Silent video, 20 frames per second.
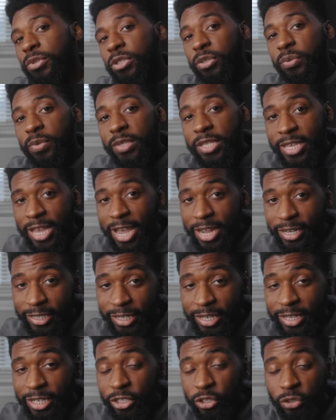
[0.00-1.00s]
to attach
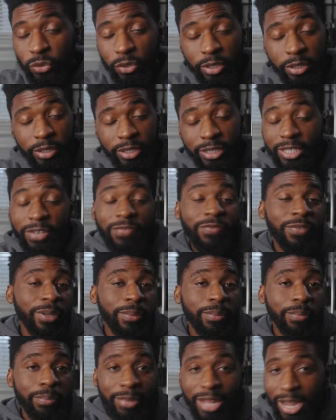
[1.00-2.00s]
any sort of
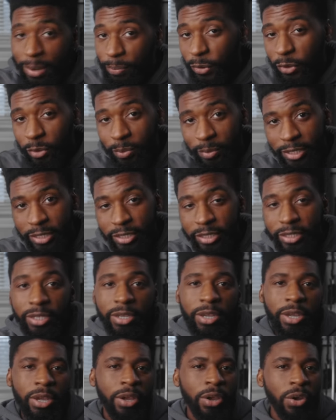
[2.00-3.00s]
Tiffin Black Promist
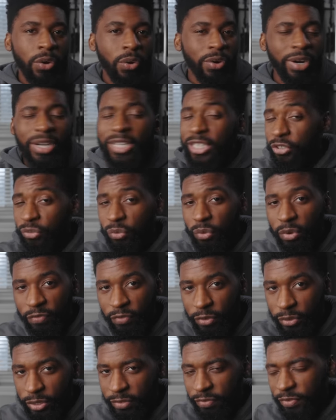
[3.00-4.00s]
or any screw on
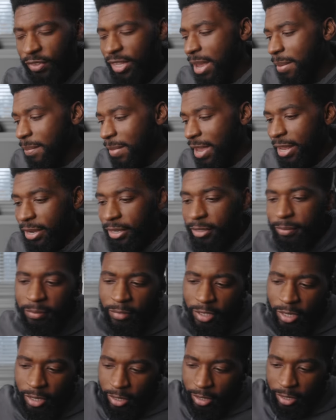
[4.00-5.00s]
filter for that matter.
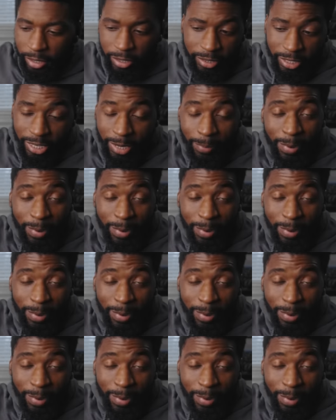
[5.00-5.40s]
And the good thing